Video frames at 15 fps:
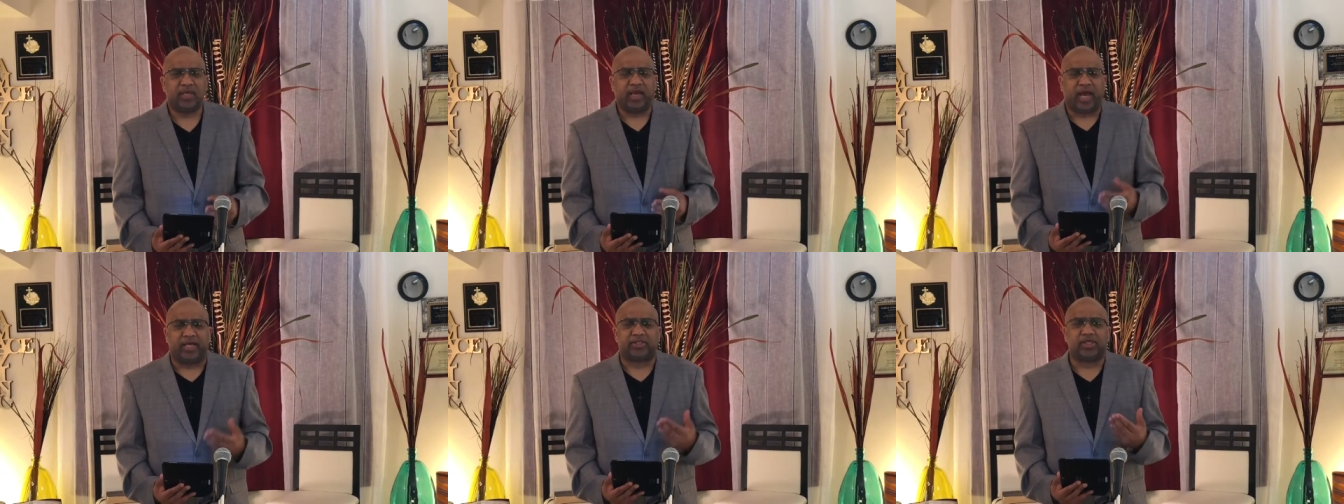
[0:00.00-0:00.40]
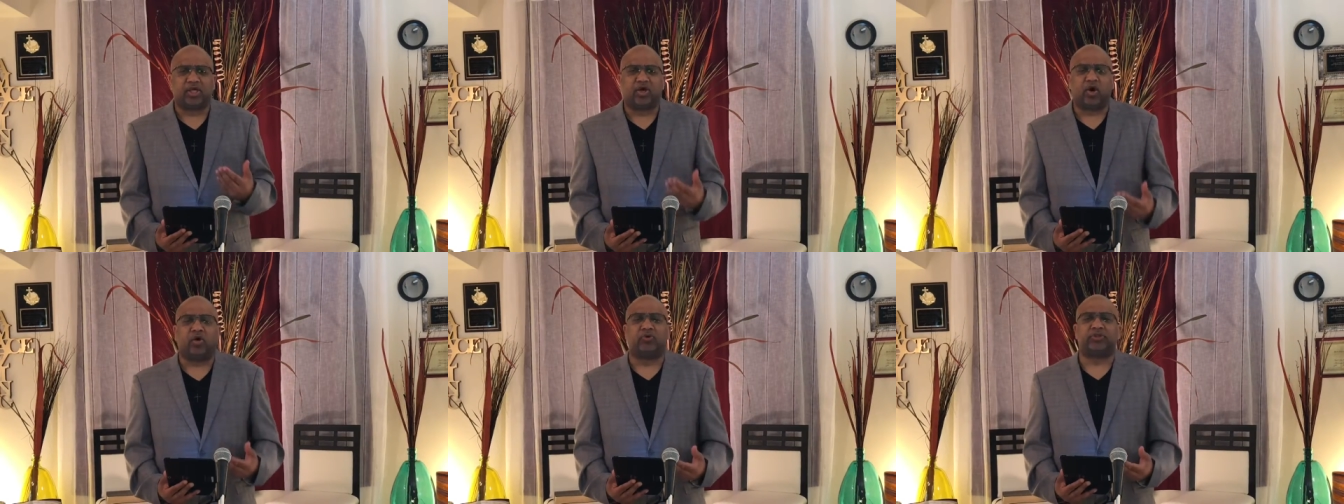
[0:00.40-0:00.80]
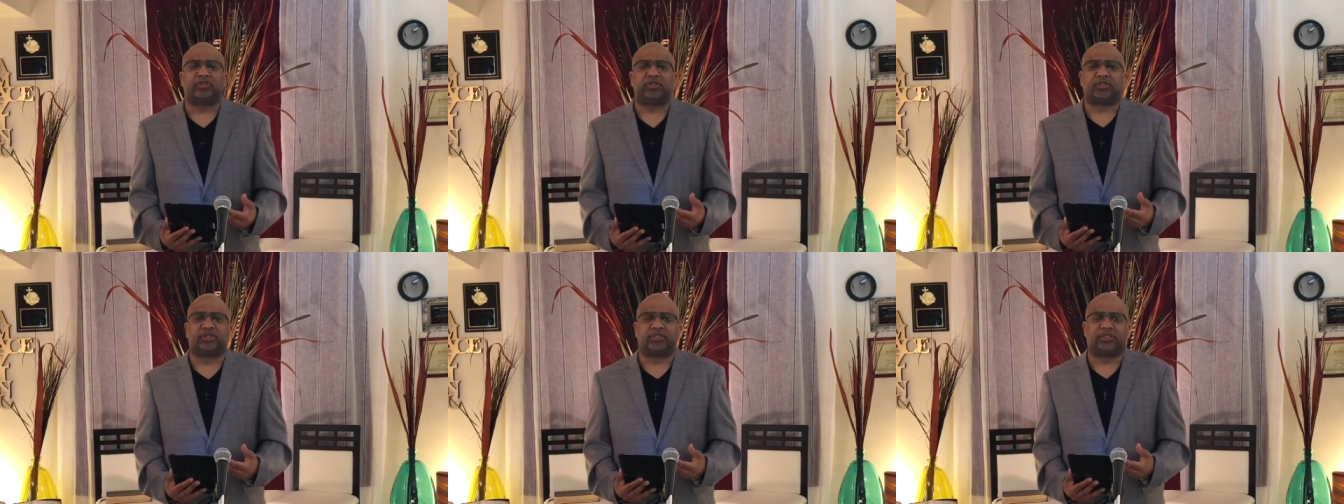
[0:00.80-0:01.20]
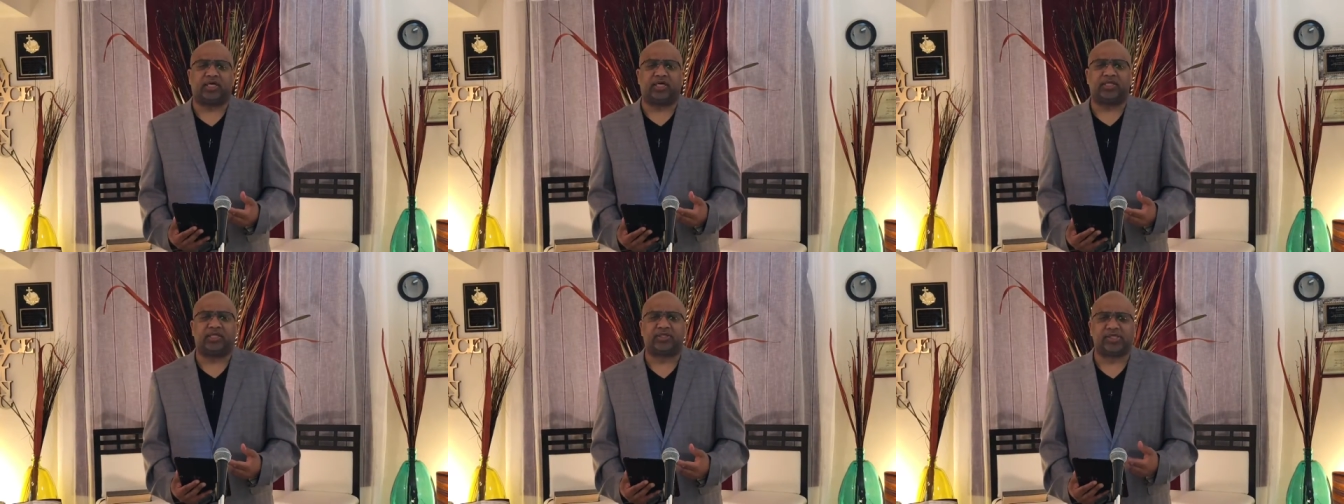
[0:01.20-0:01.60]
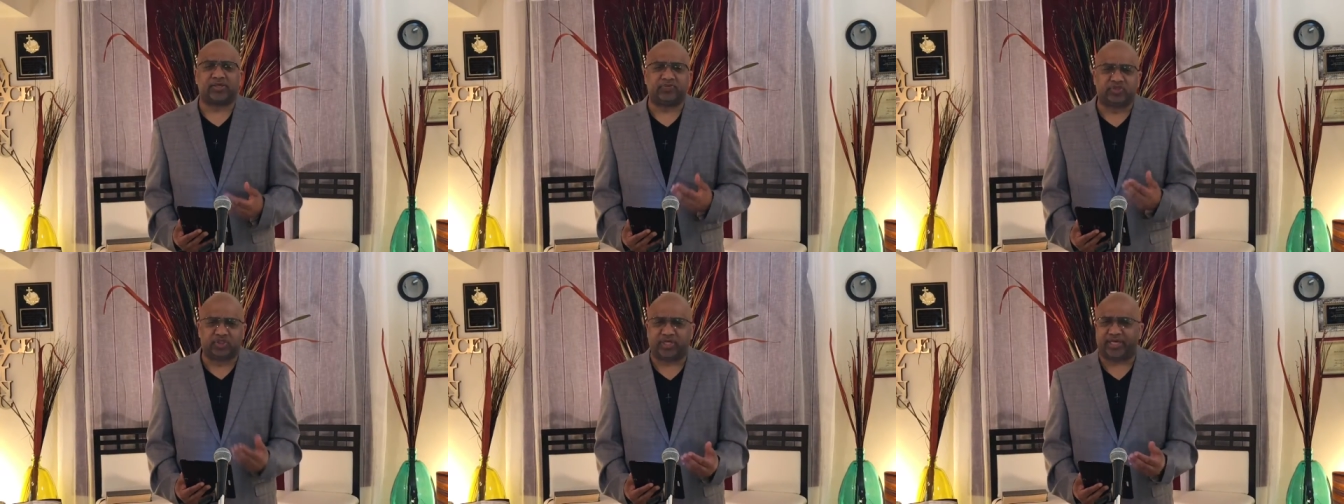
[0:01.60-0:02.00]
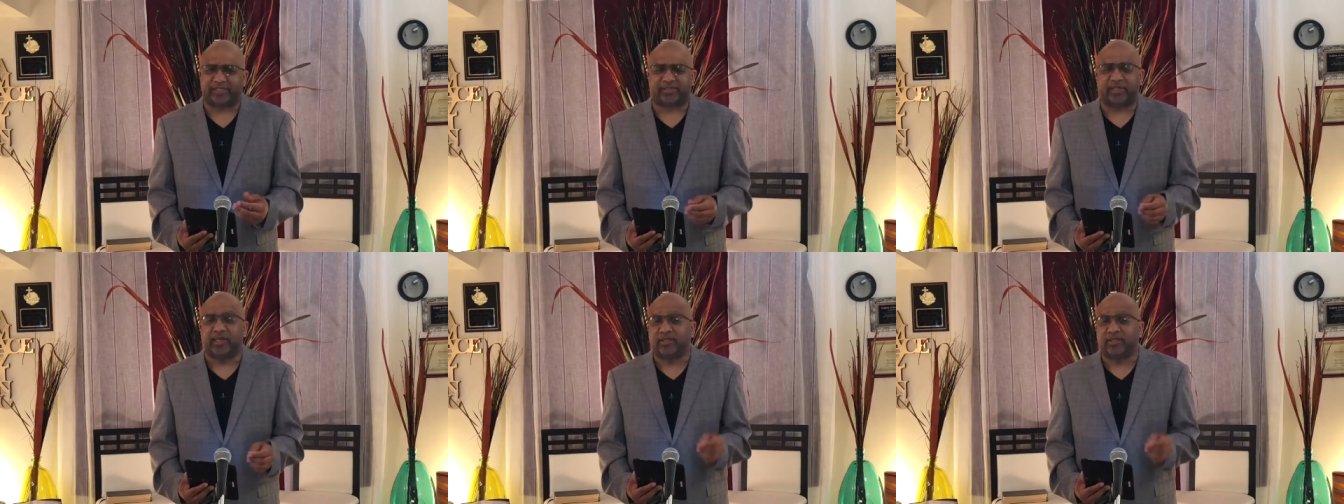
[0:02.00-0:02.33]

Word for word: as he goes to the sons of Jesse.